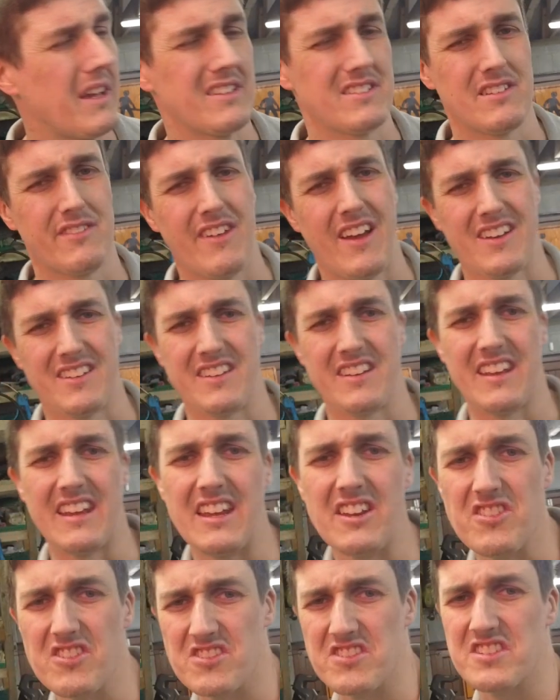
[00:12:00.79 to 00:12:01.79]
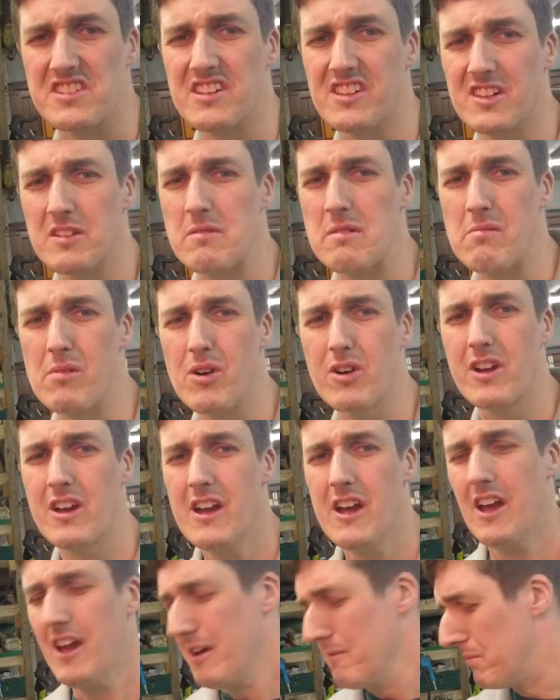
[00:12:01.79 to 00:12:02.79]
because of the fact that the heaters are still going to be muck.
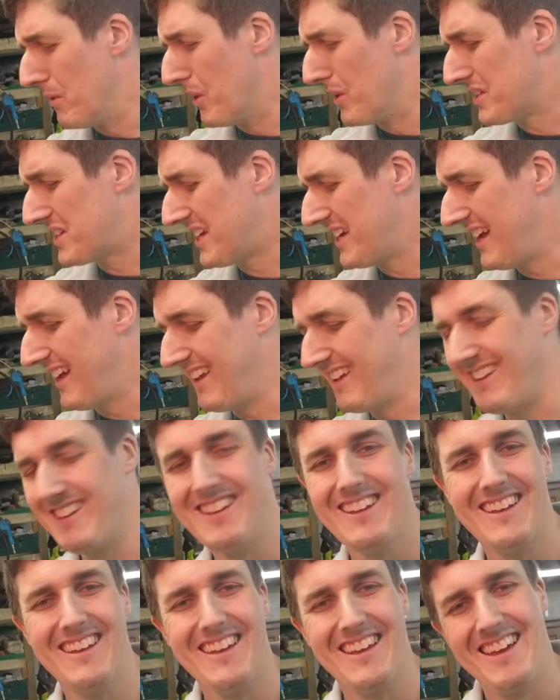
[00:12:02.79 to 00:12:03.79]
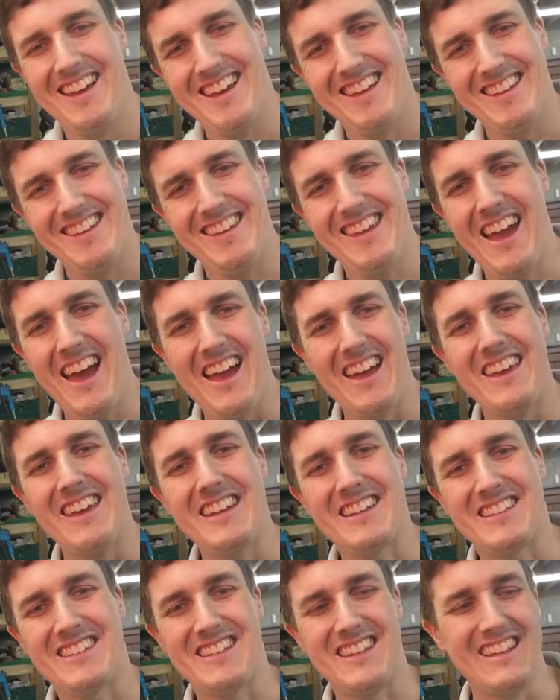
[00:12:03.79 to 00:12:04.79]
But yeah,
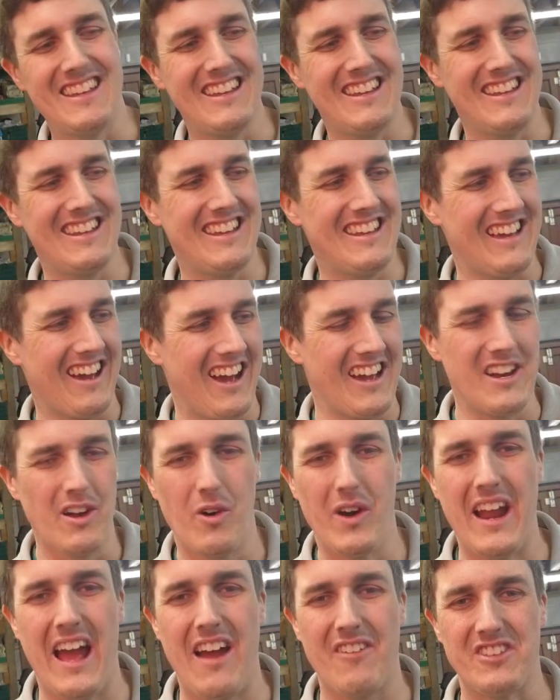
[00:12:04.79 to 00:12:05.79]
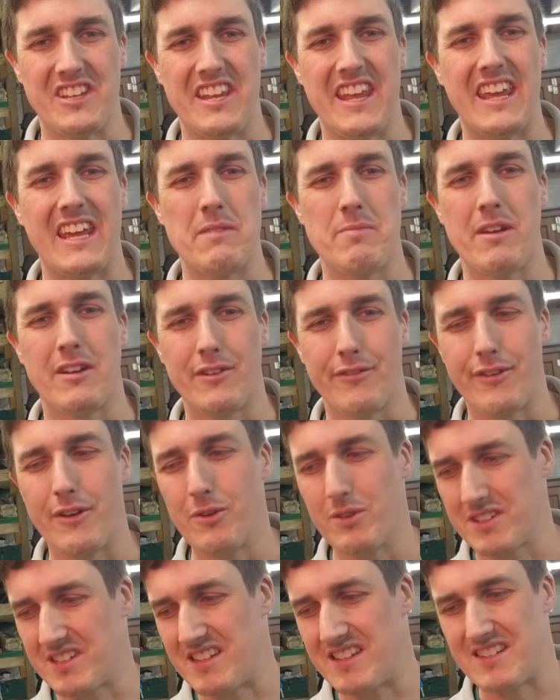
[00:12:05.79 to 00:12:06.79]
I don't want to have to think about the
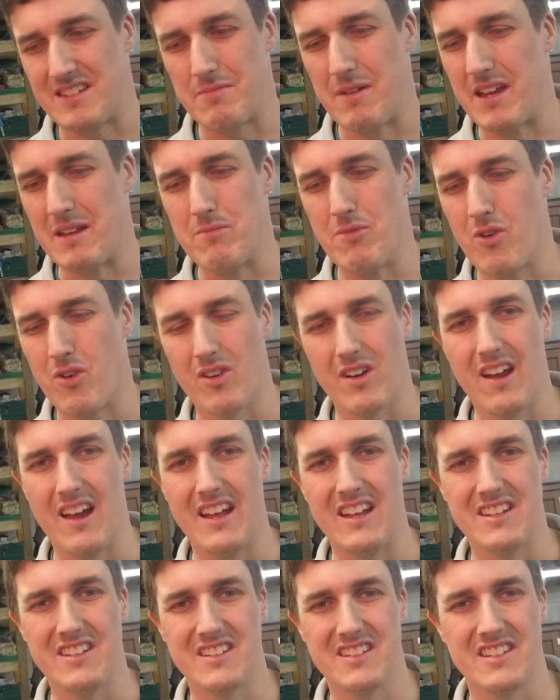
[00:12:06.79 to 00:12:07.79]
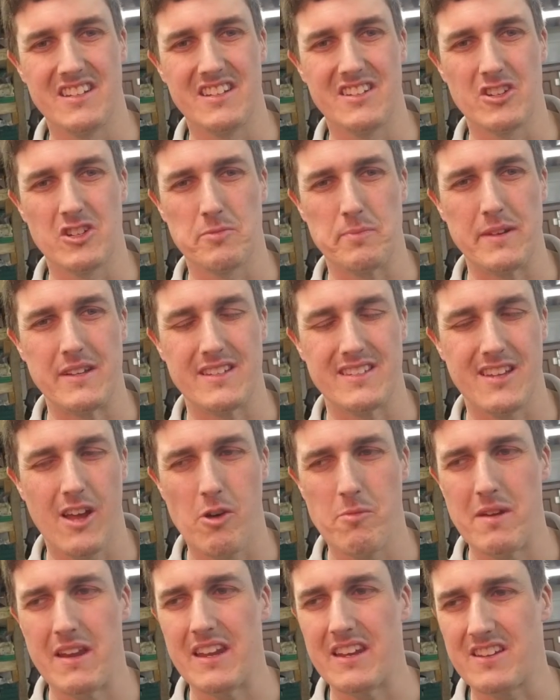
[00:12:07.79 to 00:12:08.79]
fuel system anymore. And there's been
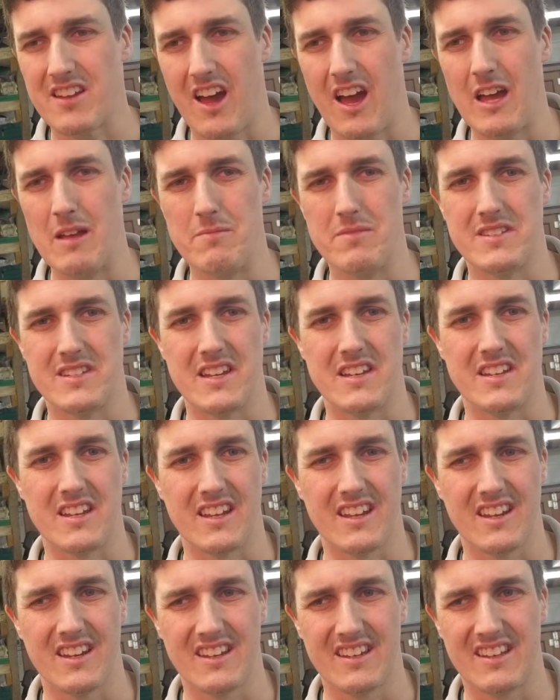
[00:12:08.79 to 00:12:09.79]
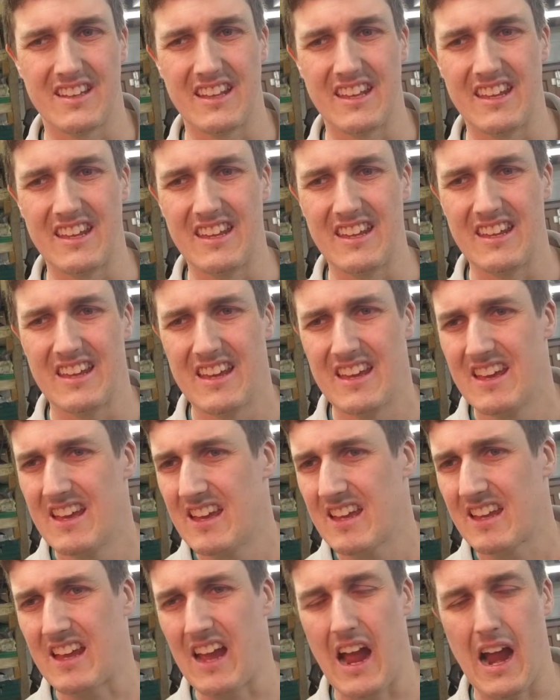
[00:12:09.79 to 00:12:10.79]
so many times that the
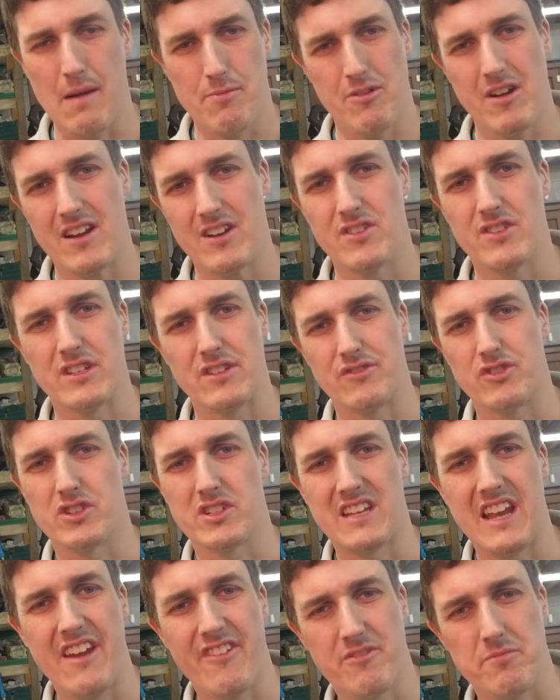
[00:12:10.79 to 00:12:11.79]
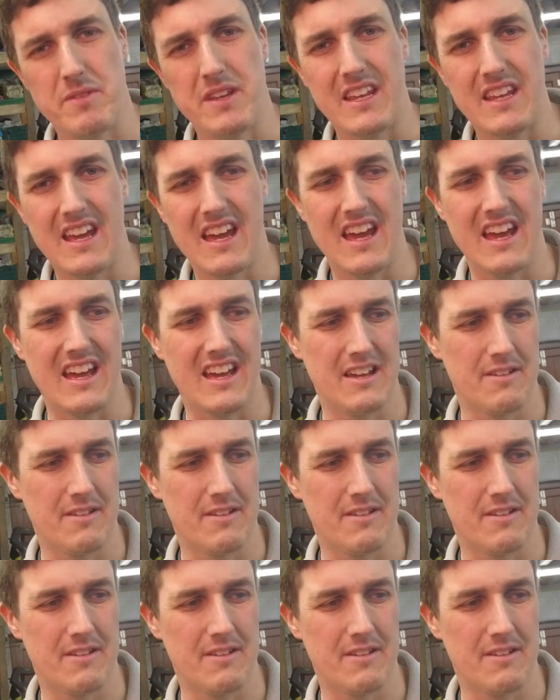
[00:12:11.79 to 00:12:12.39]
carburetors have just left me